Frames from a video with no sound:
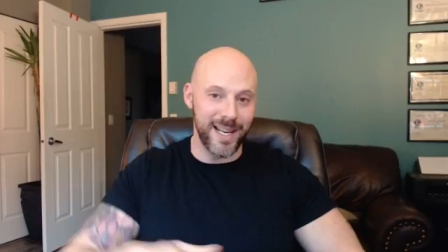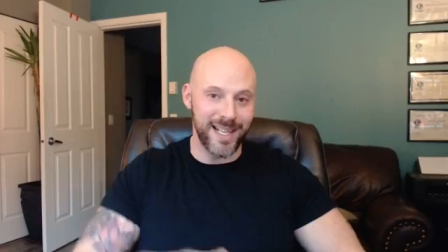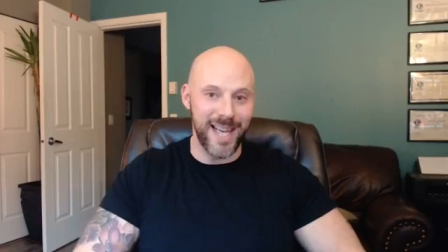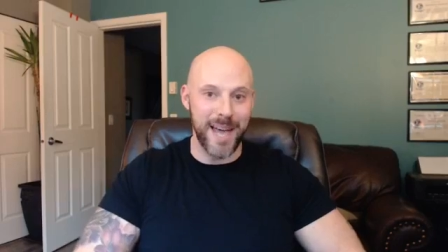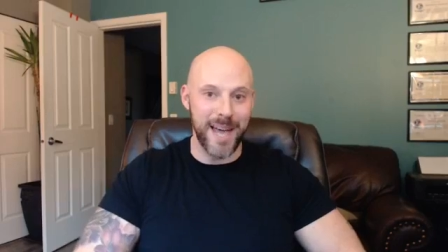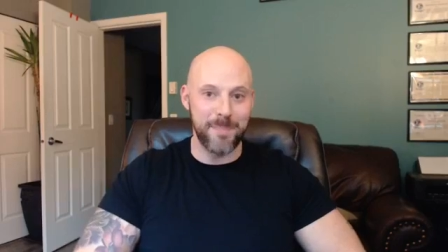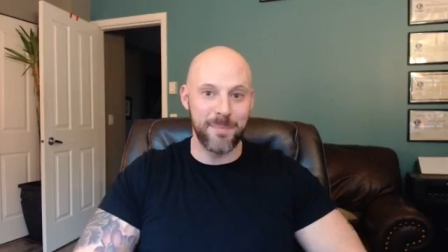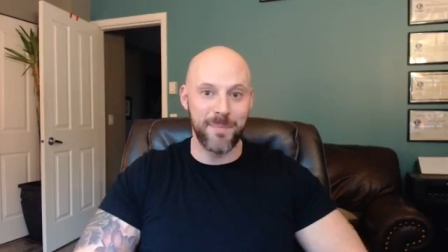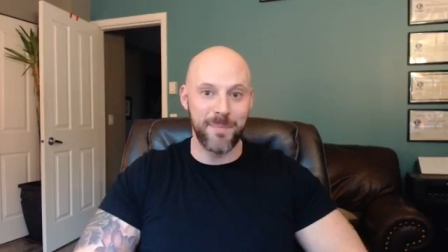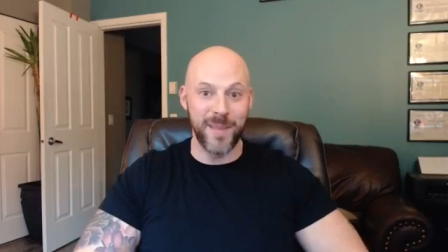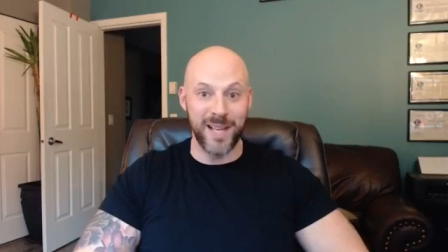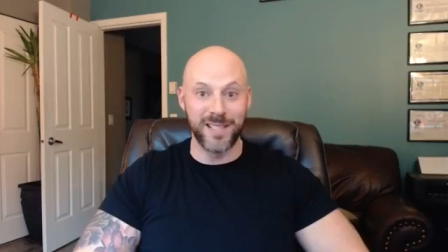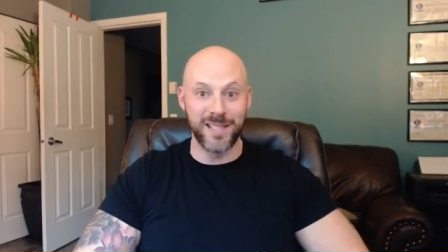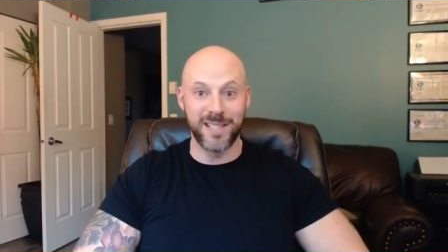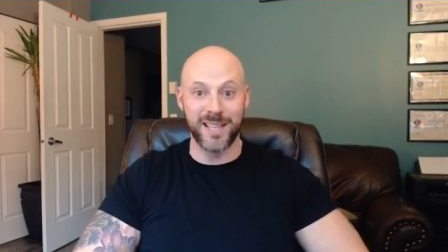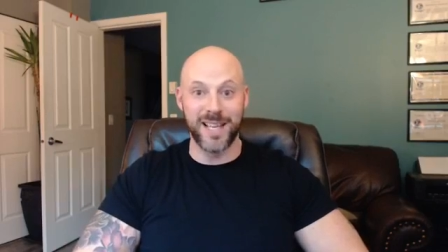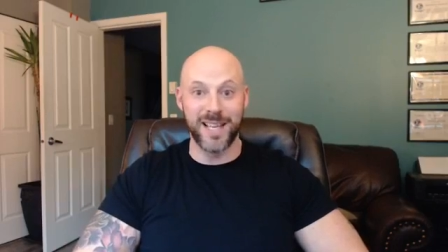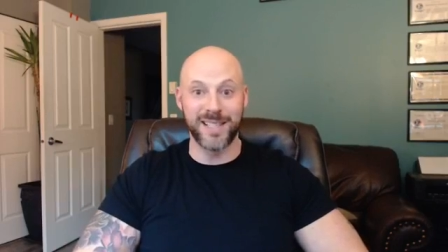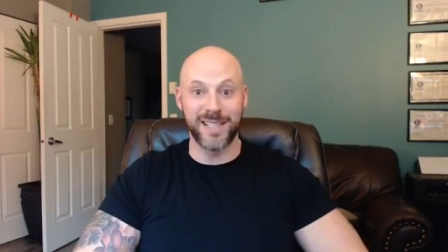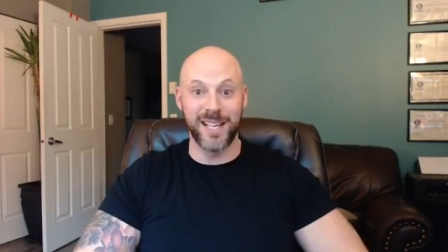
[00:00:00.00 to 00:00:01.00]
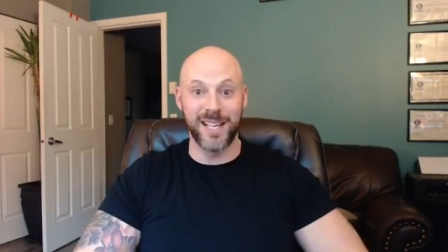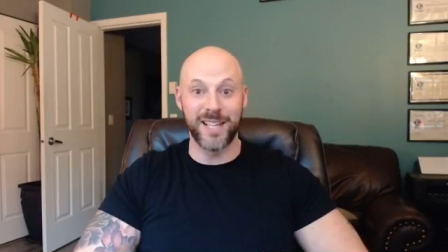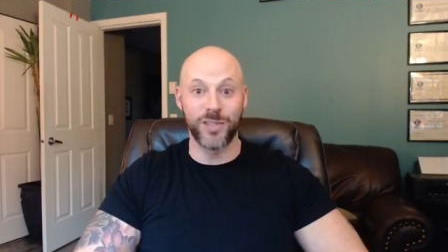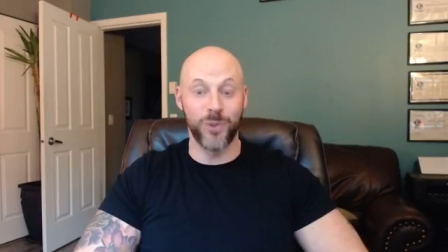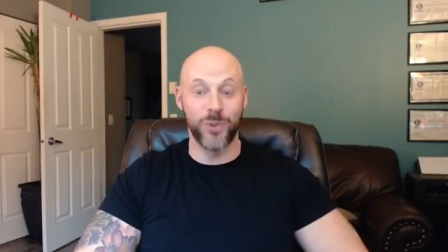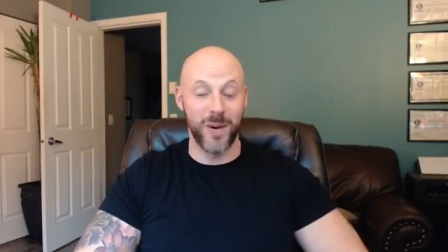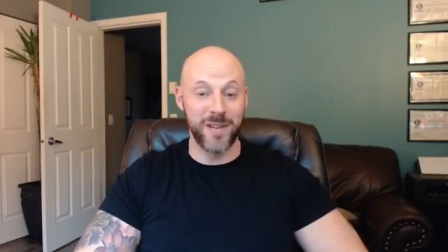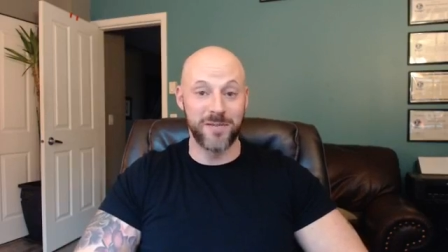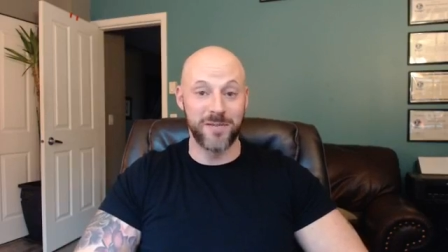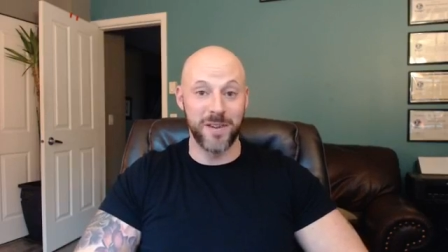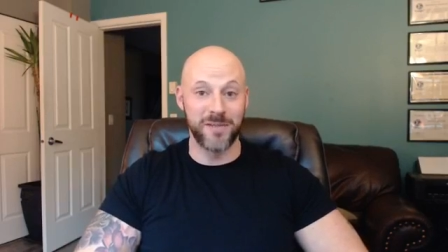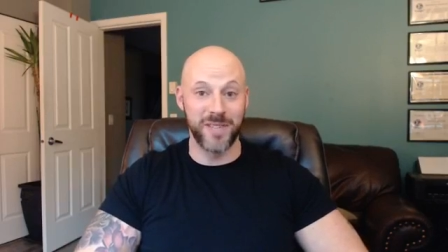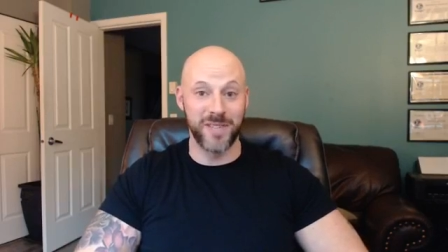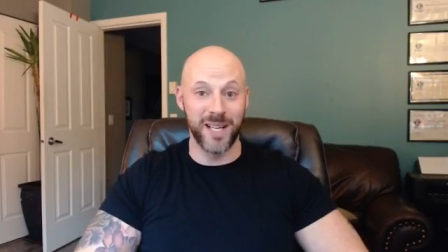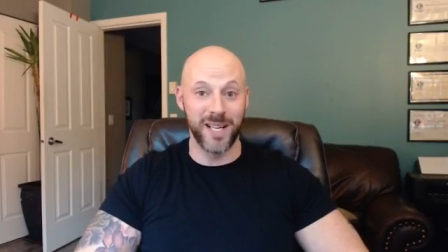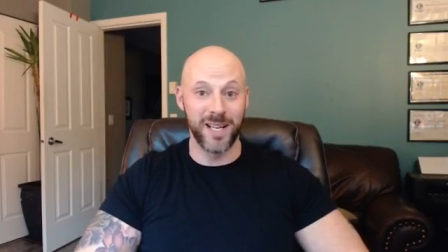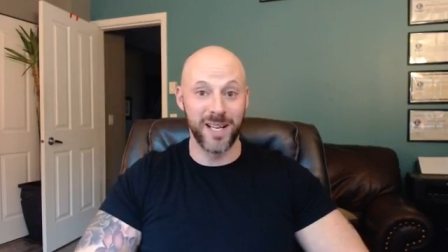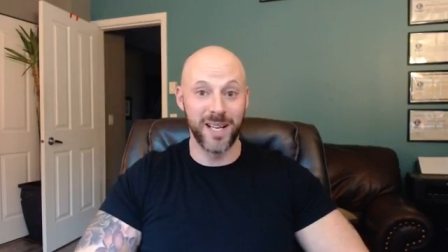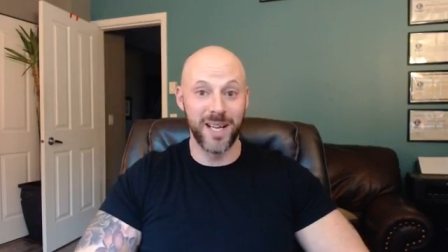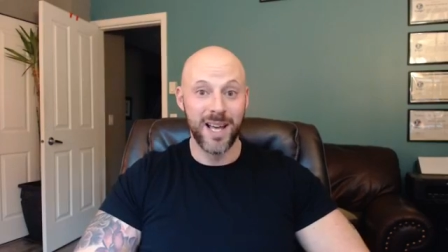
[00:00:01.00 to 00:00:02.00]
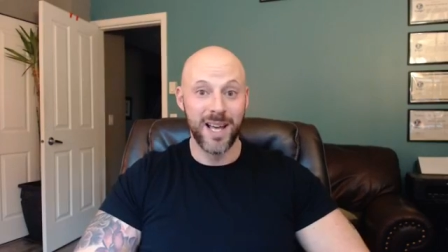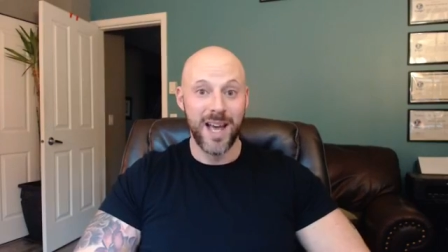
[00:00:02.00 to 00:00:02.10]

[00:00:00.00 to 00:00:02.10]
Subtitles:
get into this in 2015.